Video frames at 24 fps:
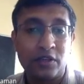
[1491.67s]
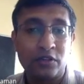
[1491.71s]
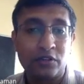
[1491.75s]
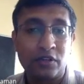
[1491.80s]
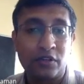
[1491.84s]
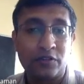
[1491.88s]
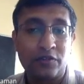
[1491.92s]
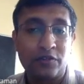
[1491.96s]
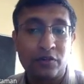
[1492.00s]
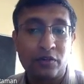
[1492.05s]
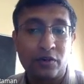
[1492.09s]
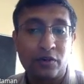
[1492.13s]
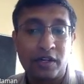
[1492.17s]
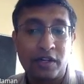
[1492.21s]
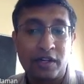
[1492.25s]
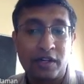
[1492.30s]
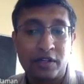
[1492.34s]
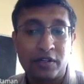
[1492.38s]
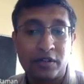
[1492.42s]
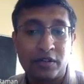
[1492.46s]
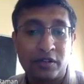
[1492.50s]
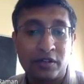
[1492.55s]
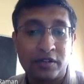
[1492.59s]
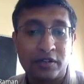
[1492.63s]
So if you
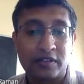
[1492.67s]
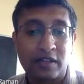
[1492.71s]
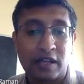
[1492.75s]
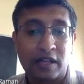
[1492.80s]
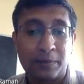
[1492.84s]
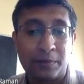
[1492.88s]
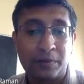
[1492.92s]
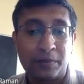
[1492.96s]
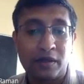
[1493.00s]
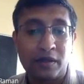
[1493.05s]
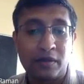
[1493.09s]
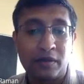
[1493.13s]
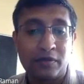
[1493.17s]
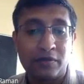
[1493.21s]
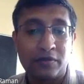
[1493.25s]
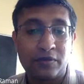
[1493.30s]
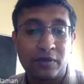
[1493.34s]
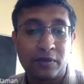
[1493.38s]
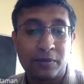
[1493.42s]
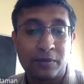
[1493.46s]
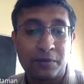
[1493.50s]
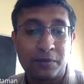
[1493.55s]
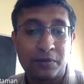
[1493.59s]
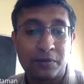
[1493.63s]
rotate your sample
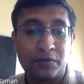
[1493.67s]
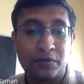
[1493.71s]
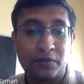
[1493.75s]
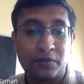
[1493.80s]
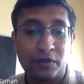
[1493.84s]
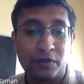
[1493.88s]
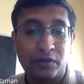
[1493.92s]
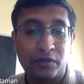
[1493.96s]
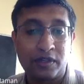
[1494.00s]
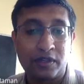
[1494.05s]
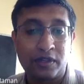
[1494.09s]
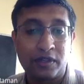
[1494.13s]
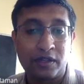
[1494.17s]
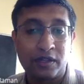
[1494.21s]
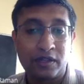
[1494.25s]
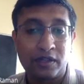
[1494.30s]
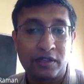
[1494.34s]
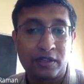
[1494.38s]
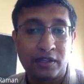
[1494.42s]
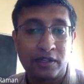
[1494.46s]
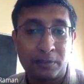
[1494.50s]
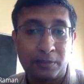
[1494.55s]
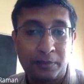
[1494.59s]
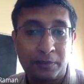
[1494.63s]
from 0
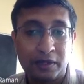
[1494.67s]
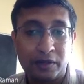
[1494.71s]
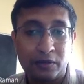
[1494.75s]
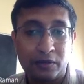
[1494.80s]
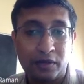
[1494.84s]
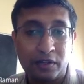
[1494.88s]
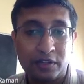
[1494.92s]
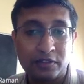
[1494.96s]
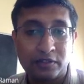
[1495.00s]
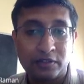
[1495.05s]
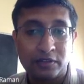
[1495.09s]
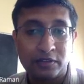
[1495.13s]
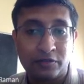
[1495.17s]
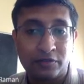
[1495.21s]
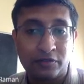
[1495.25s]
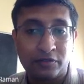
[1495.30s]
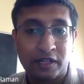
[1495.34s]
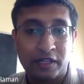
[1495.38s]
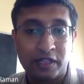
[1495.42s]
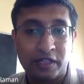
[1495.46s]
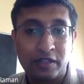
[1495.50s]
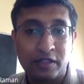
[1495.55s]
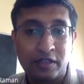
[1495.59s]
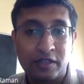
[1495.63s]
degree in plane rotation of
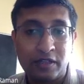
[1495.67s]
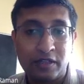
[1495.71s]
phi, if